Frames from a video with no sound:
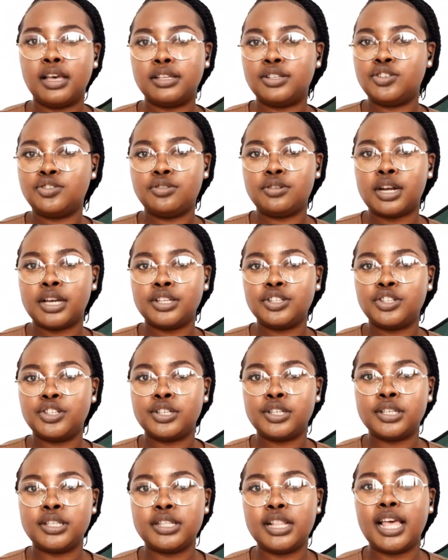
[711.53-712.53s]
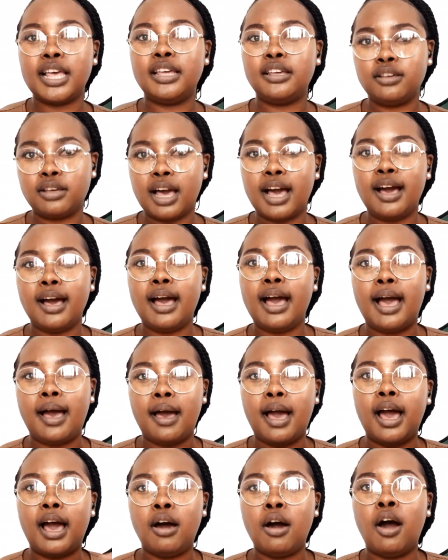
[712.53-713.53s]
structures. Like,
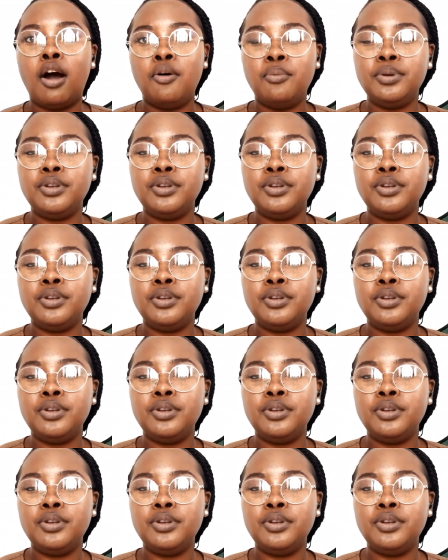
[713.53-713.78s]
I'll